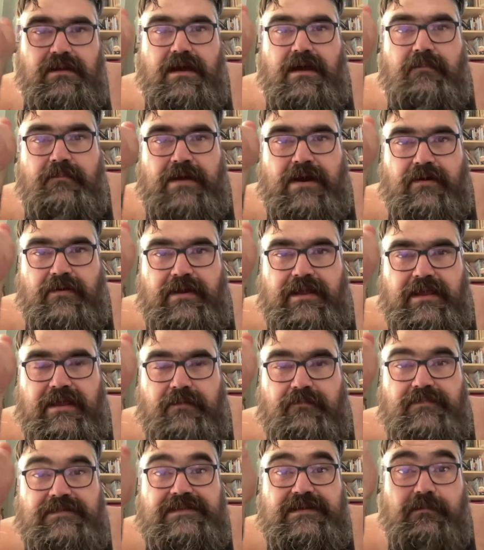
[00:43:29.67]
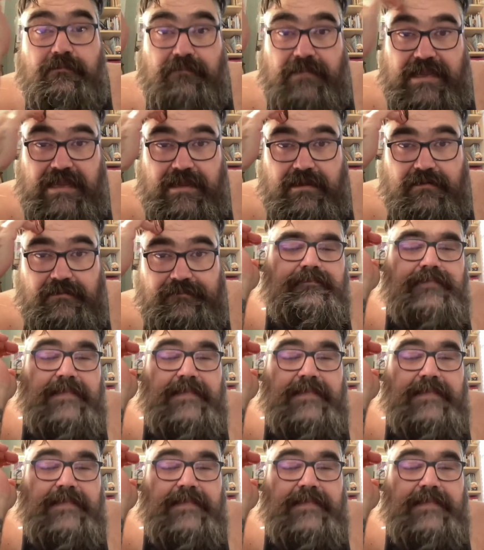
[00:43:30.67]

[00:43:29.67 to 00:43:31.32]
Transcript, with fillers: about him to me.